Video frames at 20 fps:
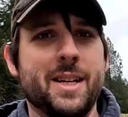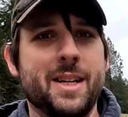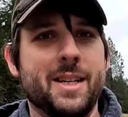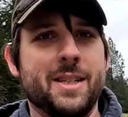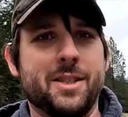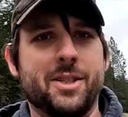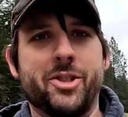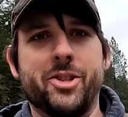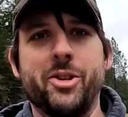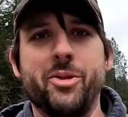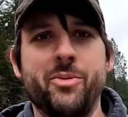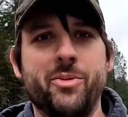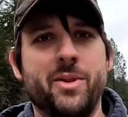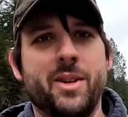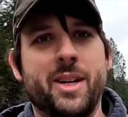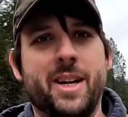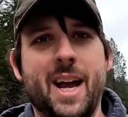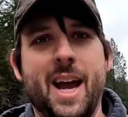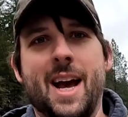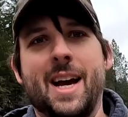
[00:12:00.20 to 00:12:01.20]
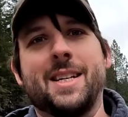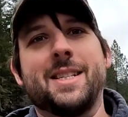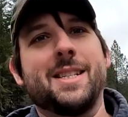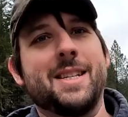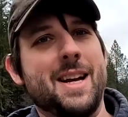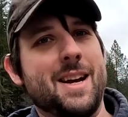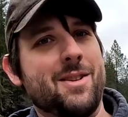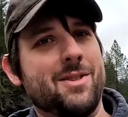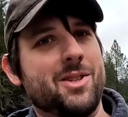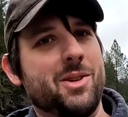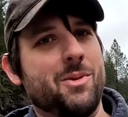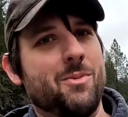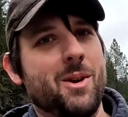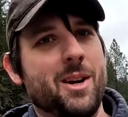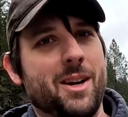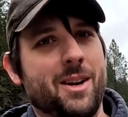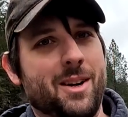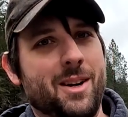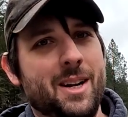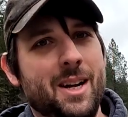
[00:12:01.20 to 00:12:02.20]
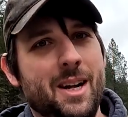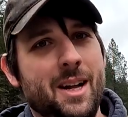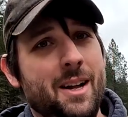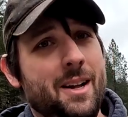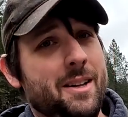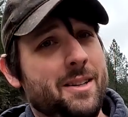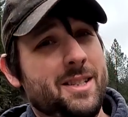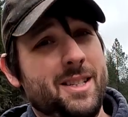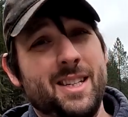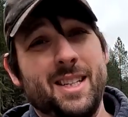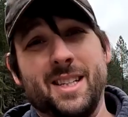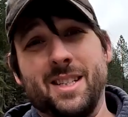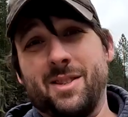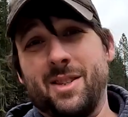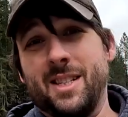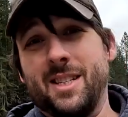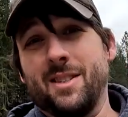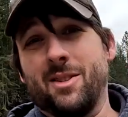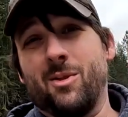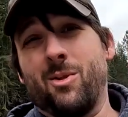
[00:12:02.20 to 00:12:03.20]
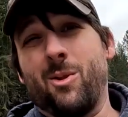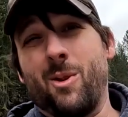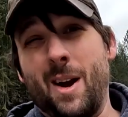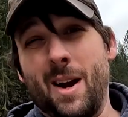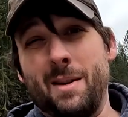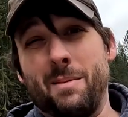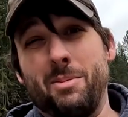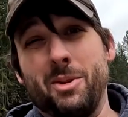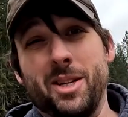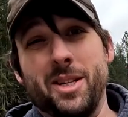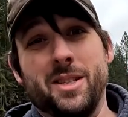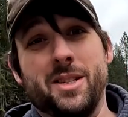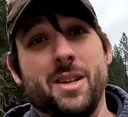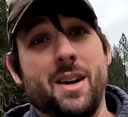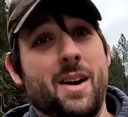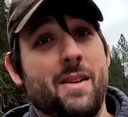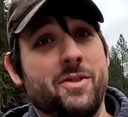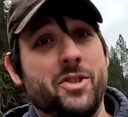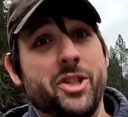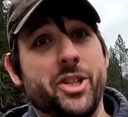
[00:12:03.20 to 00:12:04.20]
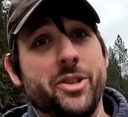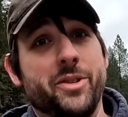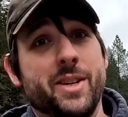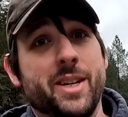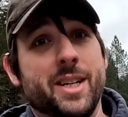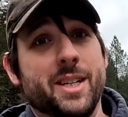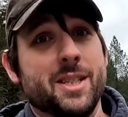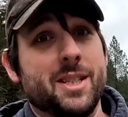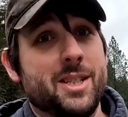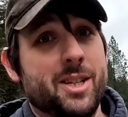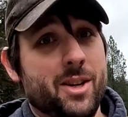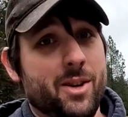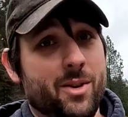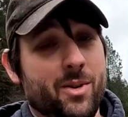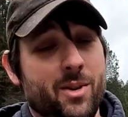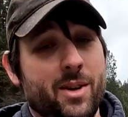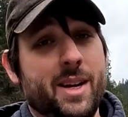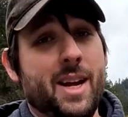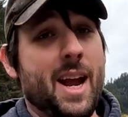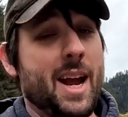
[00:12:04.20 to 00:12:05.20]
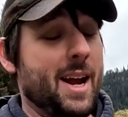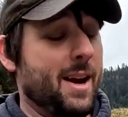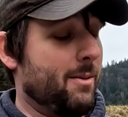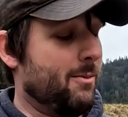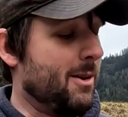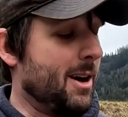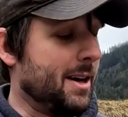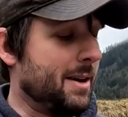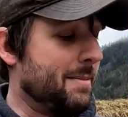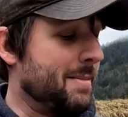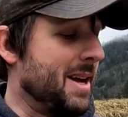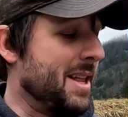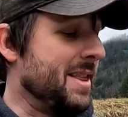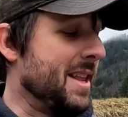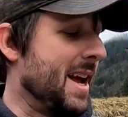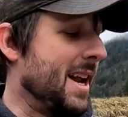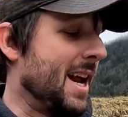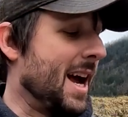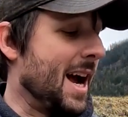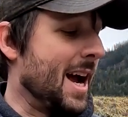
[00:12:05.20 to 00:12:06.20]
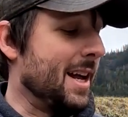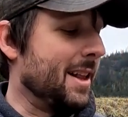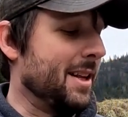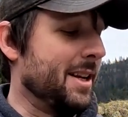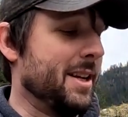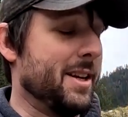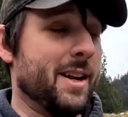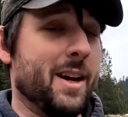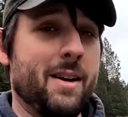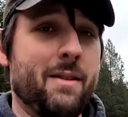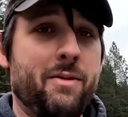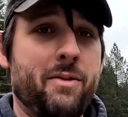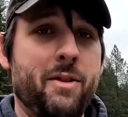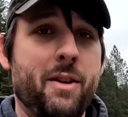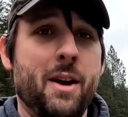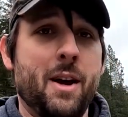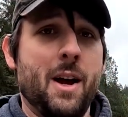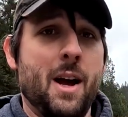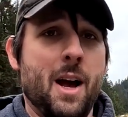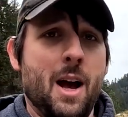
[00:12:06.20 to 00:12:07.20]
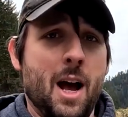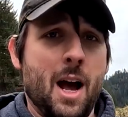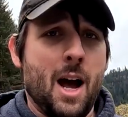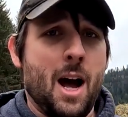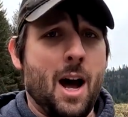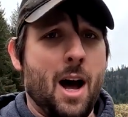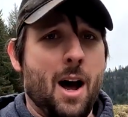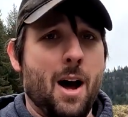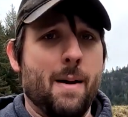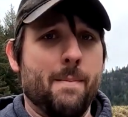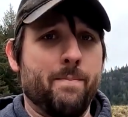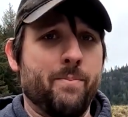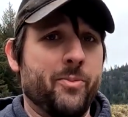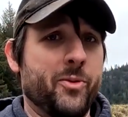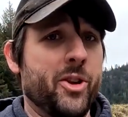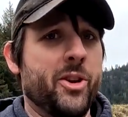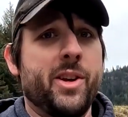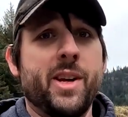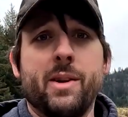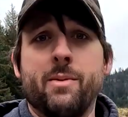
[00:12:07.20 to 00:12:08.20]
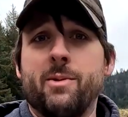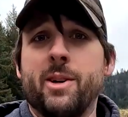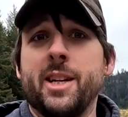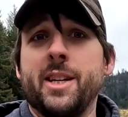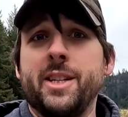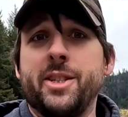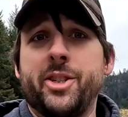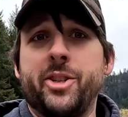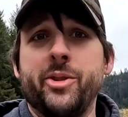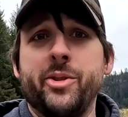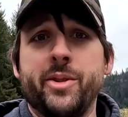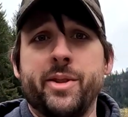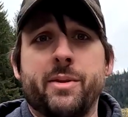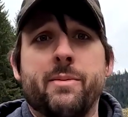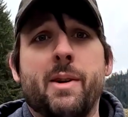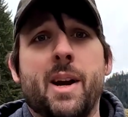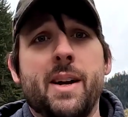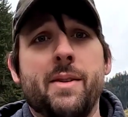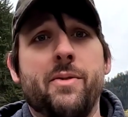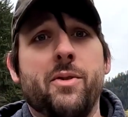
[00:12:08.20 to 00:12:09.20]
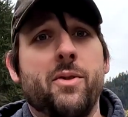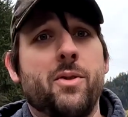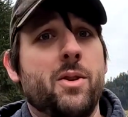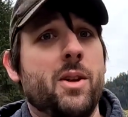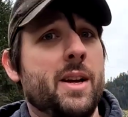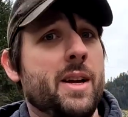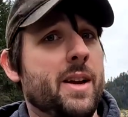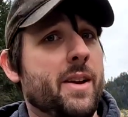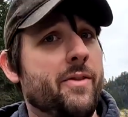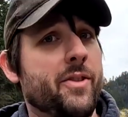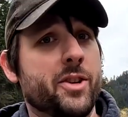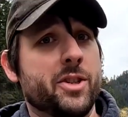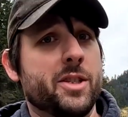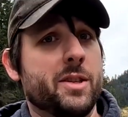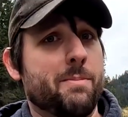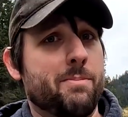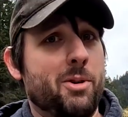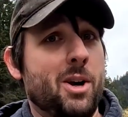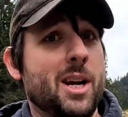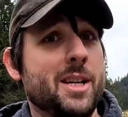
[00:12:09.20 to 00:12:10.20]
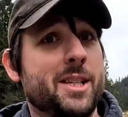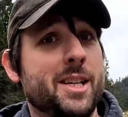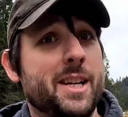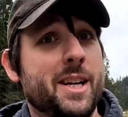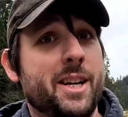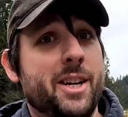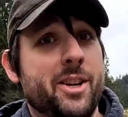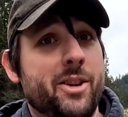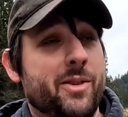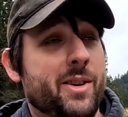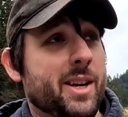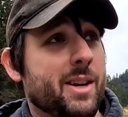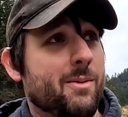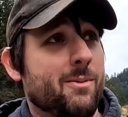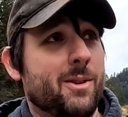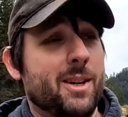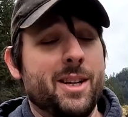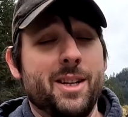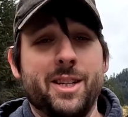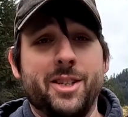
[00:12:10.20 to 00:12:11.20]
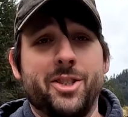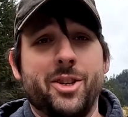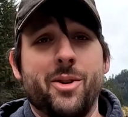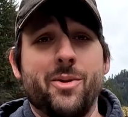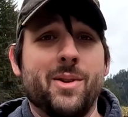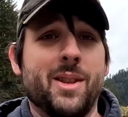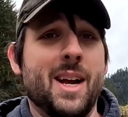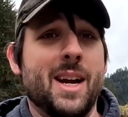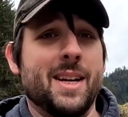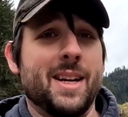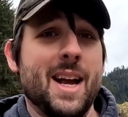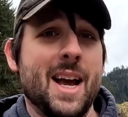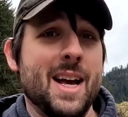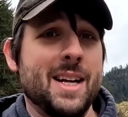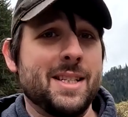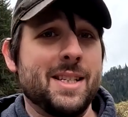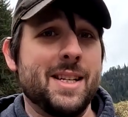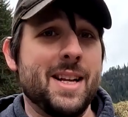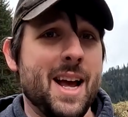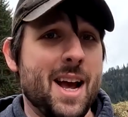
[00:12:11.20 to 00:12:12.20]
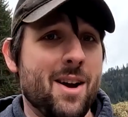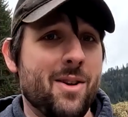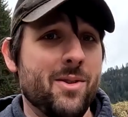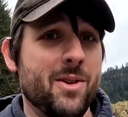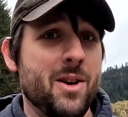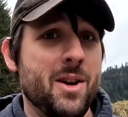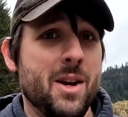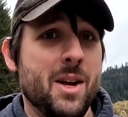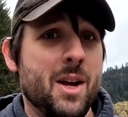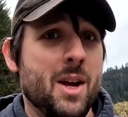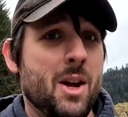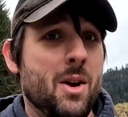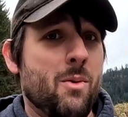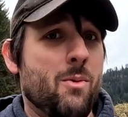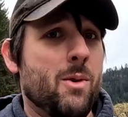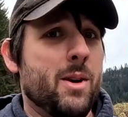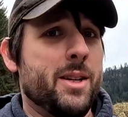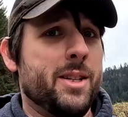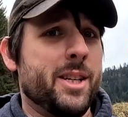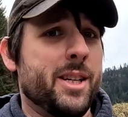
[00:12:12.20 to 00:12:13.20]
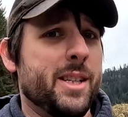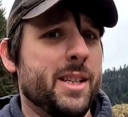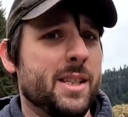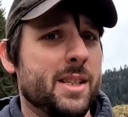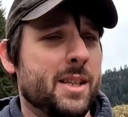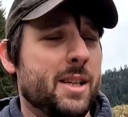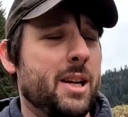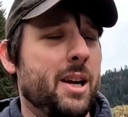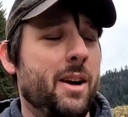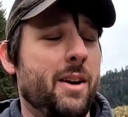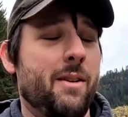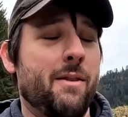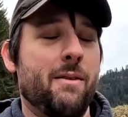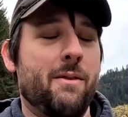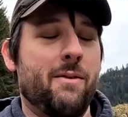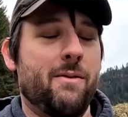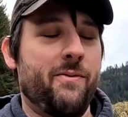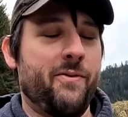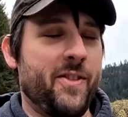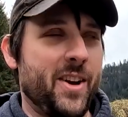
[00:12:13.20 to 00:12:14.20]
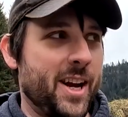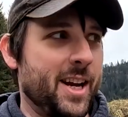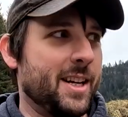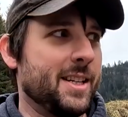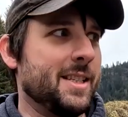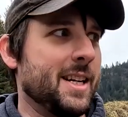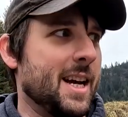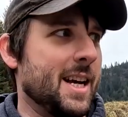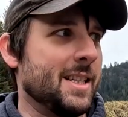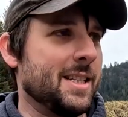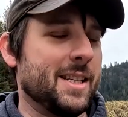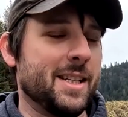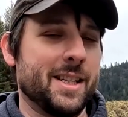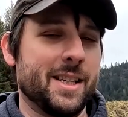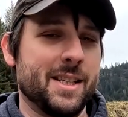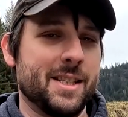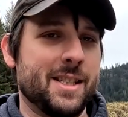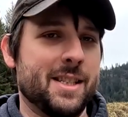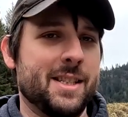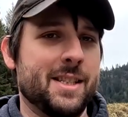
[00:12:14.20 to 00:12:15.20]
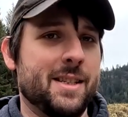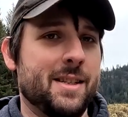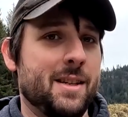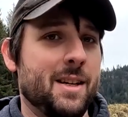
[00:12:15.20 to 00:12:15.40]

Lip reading: it has tuned the gas down to where this thing is incredibly soft shooting. So can't recommend that highly enough. You can really tune your rifle. If you're suppressing, you can really choke that gas down, which is fantastic. It's